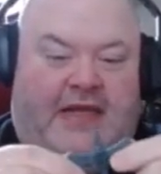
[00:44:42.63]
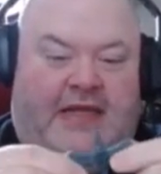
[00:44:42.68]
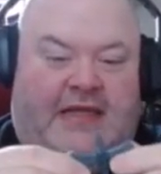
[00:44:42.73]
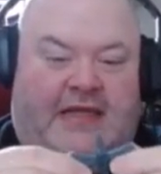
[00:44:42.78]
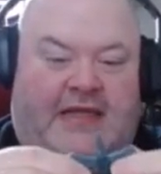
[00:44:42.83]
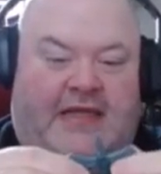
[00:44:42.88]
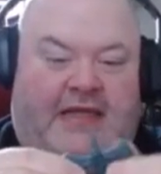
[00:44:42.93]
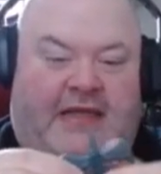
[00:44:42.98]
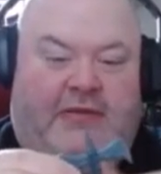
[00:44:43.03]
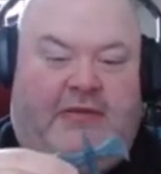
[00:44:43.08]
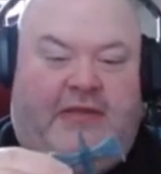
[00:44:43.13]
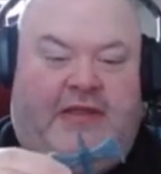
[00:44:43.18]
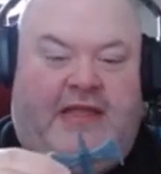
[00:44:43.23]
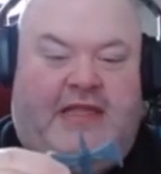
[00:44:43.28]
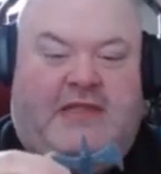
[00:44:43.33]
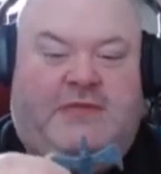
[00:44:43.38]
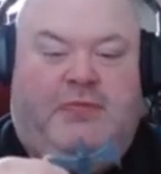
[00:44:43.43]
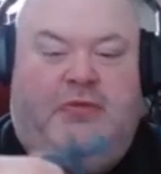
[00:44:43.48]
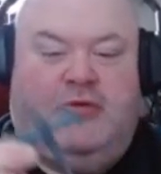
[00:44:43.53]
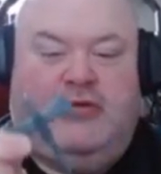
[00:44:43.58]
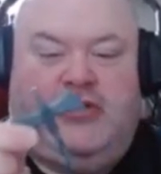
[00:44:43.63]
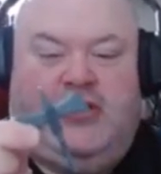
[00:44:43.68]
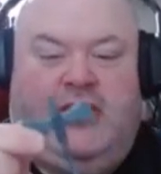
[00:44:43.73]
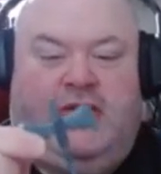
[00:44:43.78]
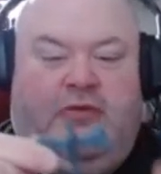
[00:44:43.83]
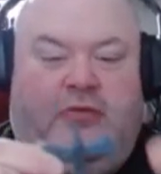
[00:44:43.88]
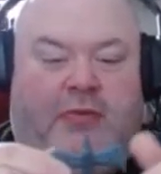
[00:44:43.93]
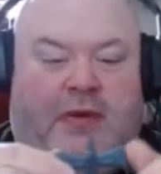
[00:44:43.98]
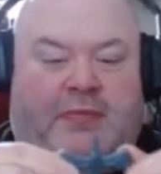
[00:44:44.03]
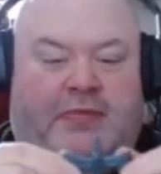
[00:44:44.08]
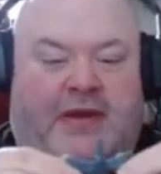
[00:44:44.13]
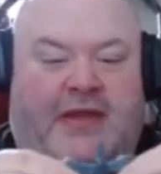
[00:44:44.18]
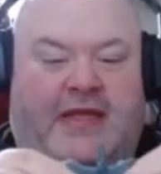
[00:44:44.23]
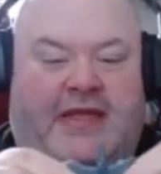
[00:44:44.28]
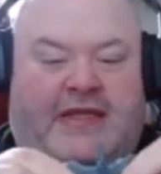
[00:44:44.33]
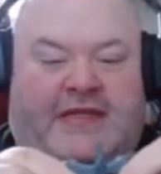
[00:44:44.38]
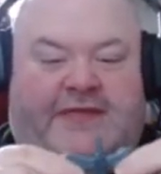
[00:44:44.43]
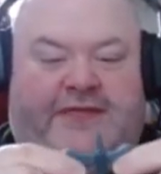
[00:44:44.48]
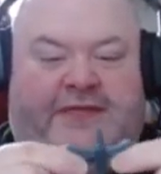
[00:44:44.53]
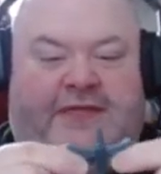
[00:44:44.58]
Is, the, this portion of the weapon
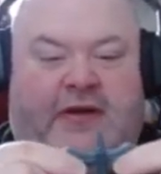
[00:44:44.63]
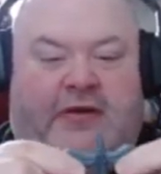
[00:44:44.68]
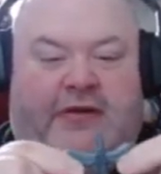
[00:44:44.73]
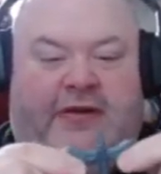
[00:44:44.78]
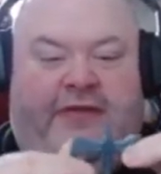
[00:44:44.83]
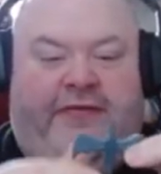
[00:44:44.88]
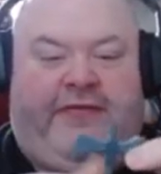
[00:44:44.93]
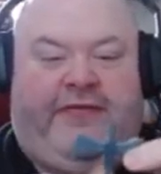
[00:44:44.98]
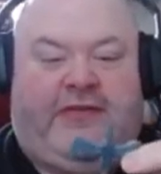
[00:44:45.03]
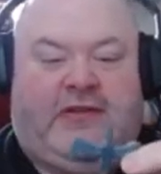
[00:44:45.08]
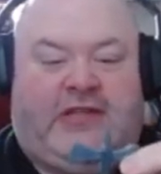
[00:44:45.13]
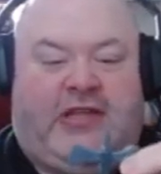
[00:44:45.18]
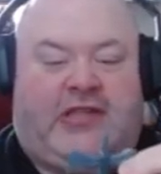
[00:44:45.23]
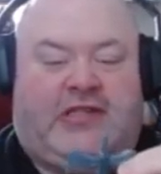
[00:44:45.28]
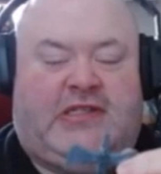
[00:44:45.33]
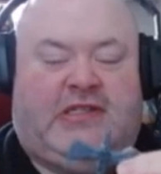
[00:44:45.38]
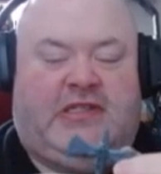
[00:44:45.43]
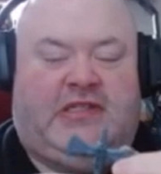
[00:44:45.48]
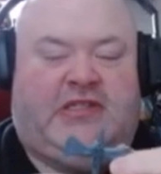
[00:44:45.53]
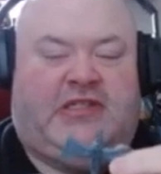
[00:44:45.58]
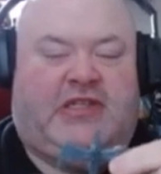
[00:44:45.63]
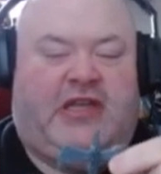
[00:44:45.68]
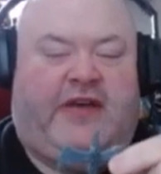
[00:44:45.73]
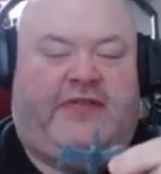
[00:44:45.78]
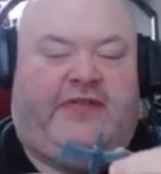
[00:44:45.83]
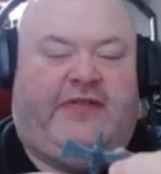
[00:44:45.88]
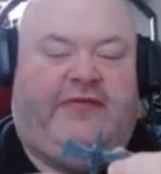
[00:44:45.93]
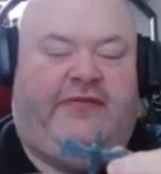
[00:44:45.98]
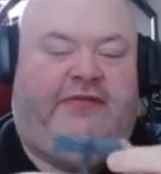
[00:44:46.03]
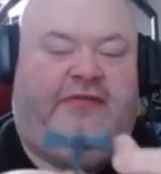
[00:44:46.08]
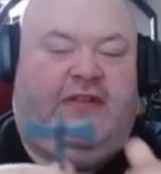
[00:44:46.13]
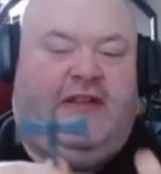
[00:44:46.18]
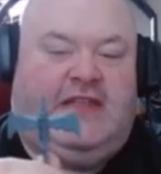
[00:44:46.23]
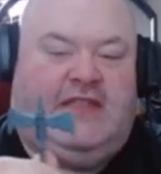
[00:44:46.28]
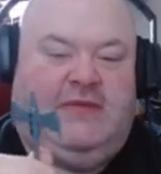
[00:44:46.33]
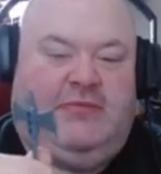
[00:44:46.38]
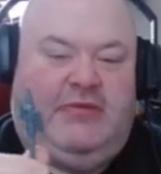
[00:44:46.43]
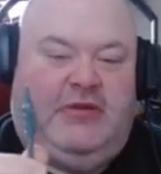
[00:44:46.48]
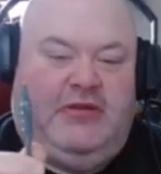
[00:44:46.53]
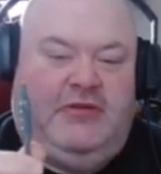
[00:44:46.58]
is very f soft and
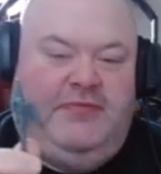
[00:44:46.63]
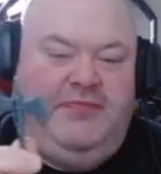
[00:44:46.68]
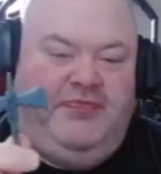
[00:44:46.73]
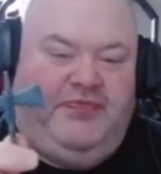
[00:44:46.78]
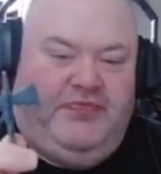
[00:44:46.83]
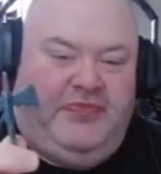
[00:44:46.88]
flexible.